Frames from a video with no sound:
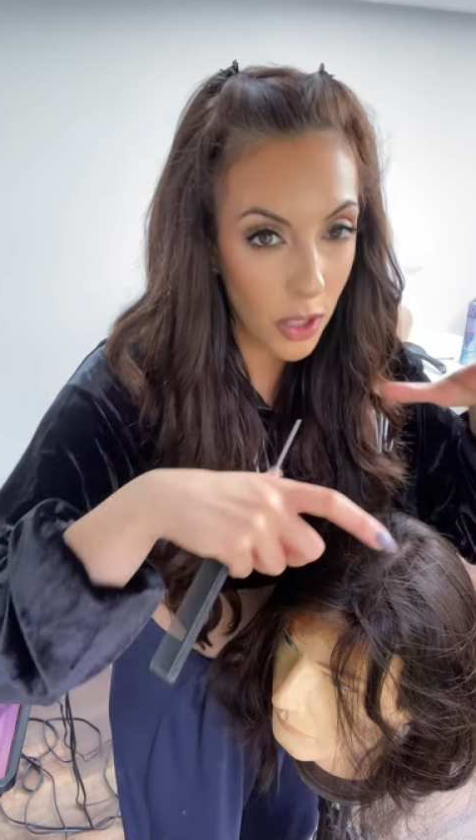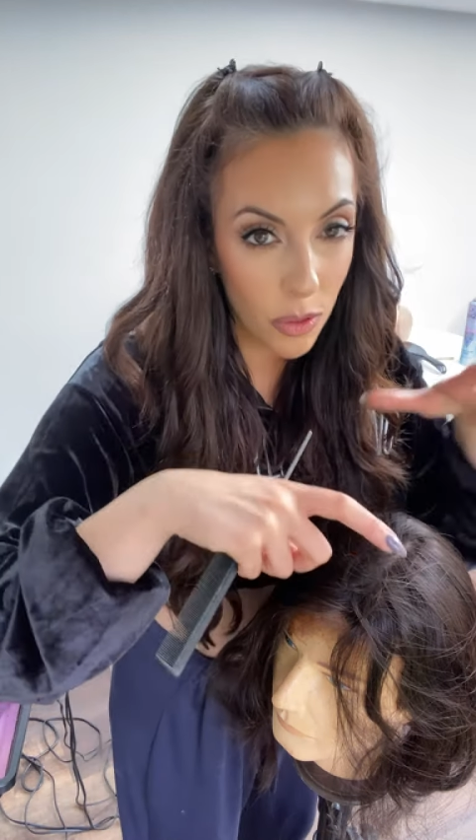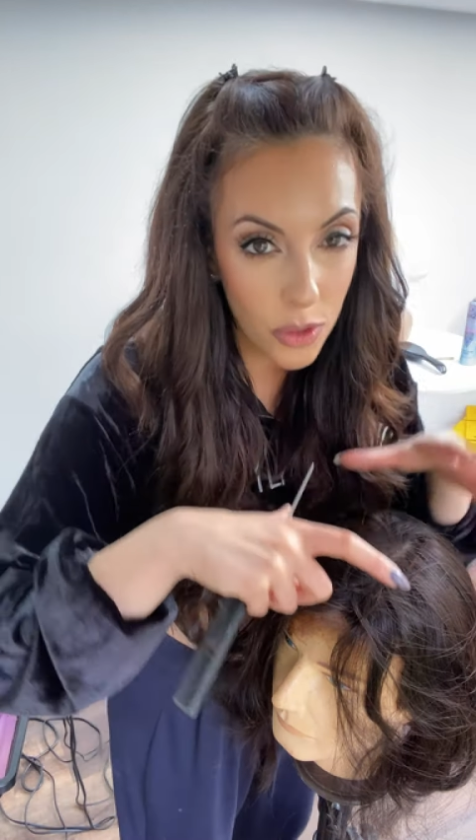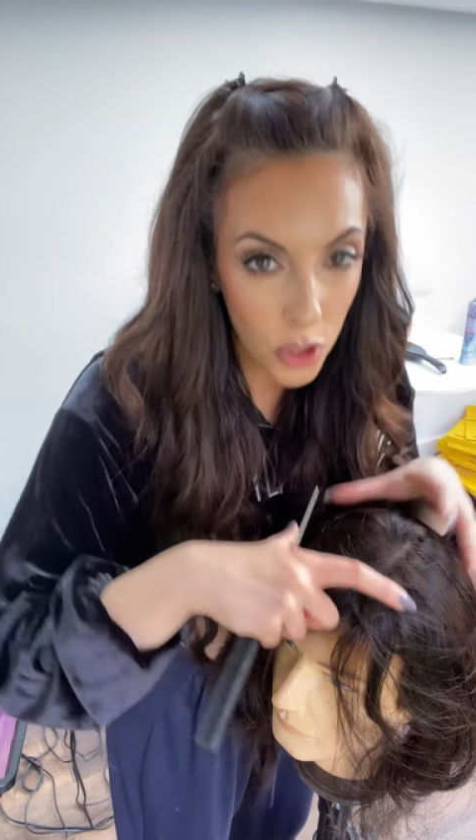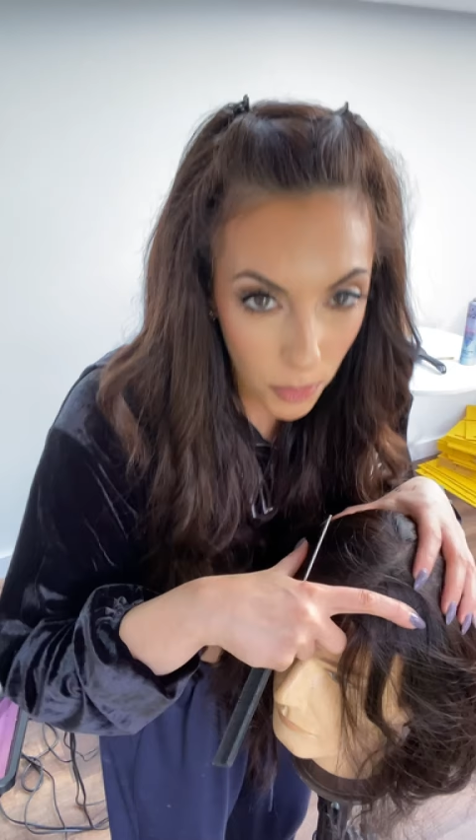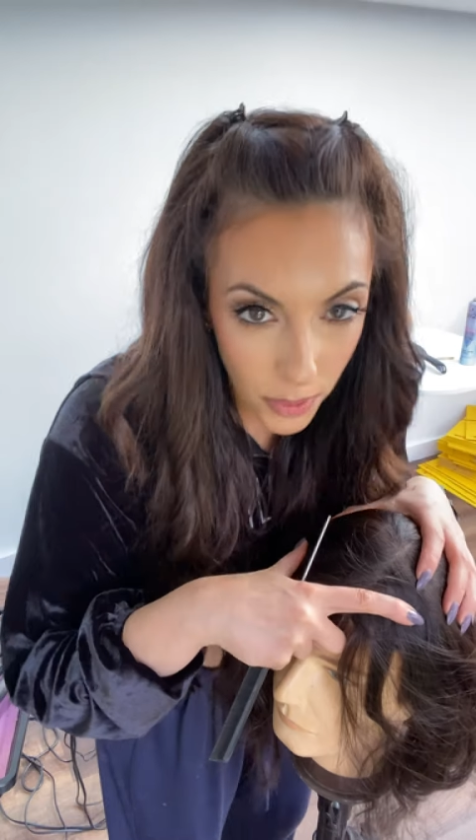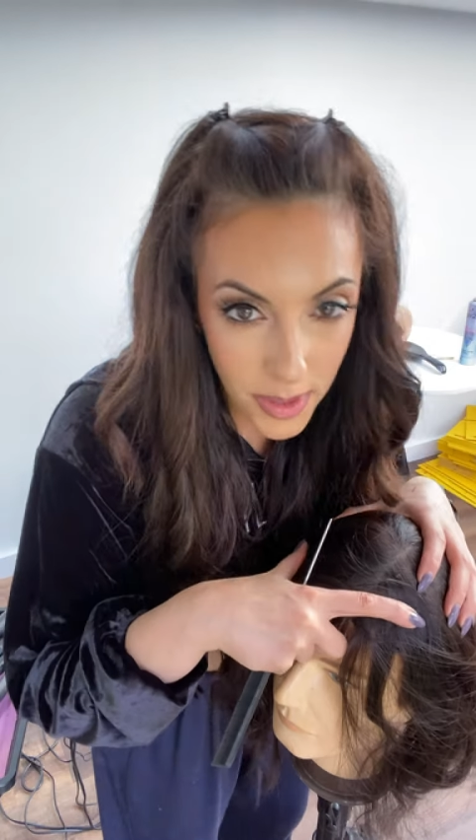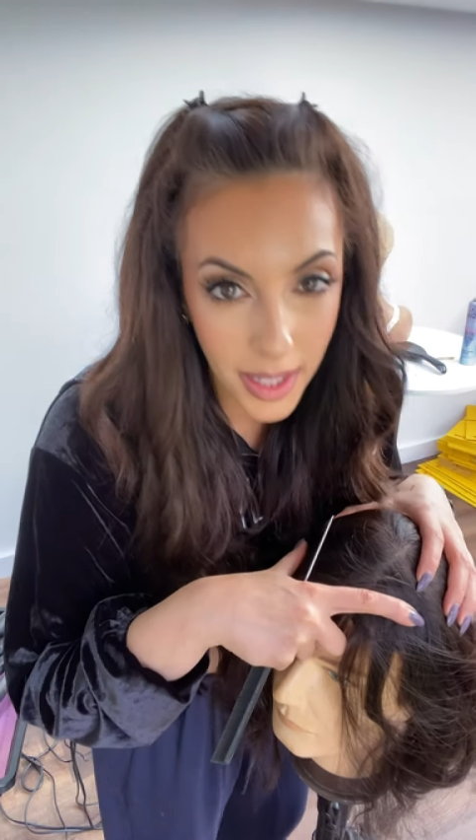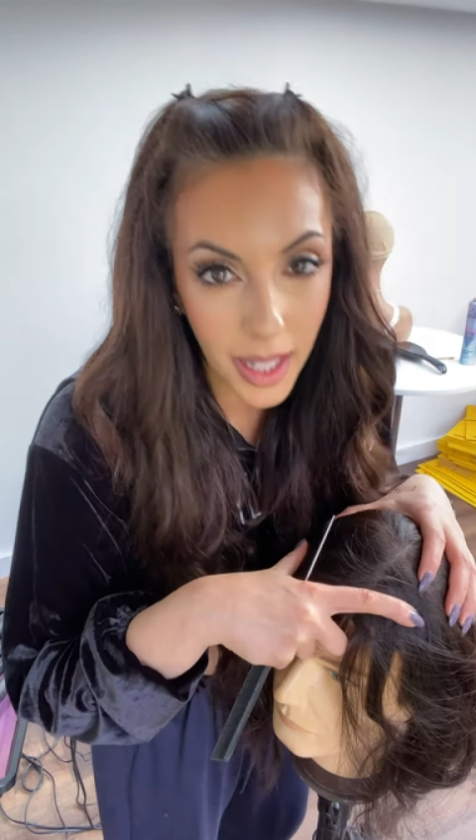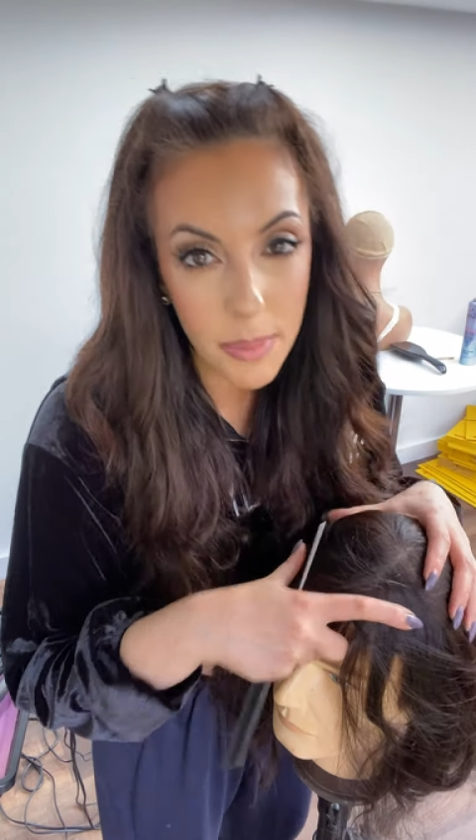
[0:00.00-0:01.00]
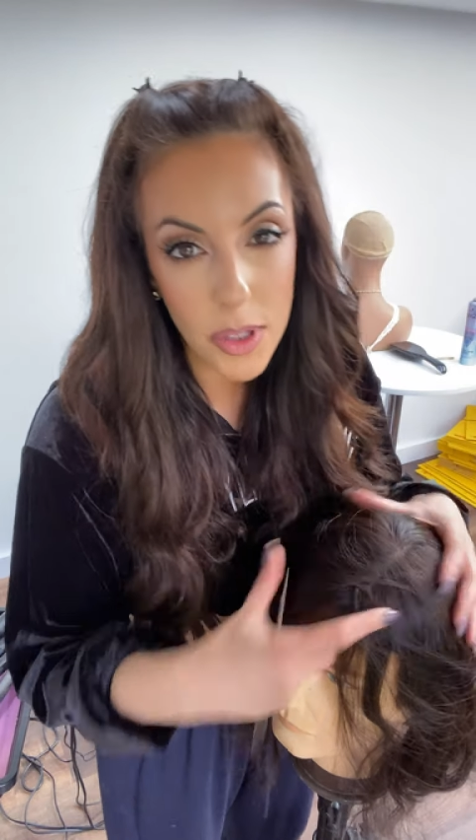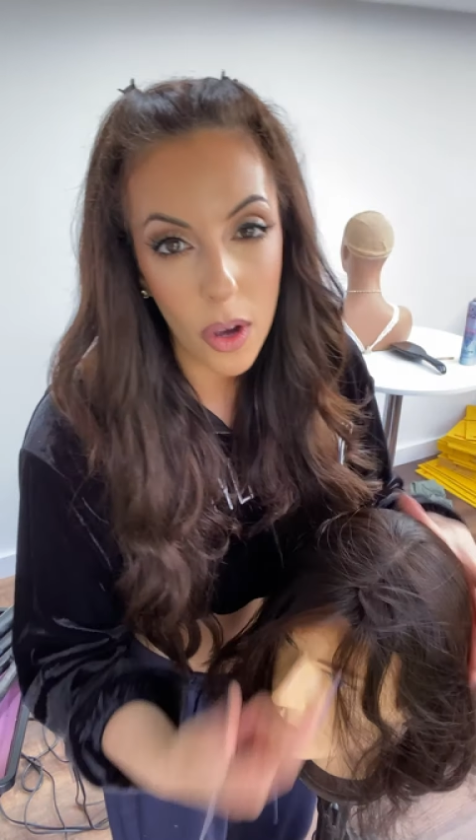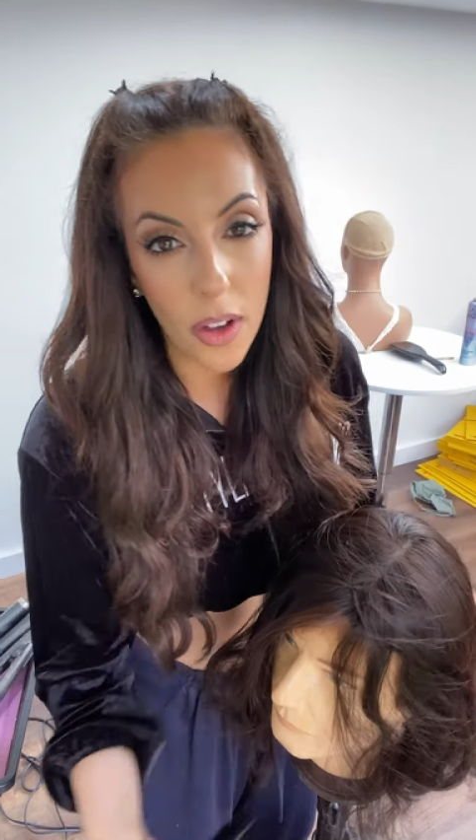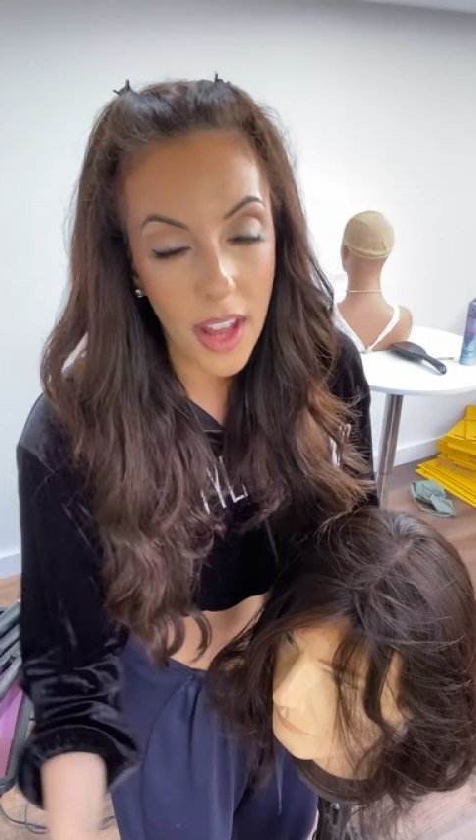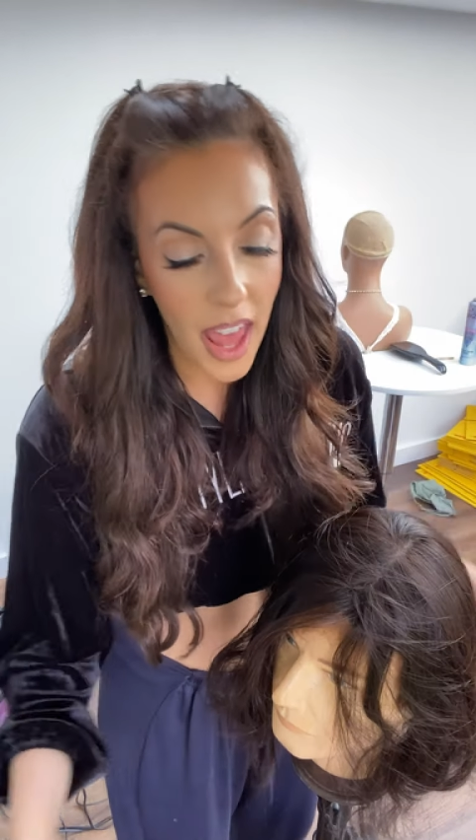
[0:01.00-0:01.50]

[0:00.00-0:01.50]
your topper is clipped on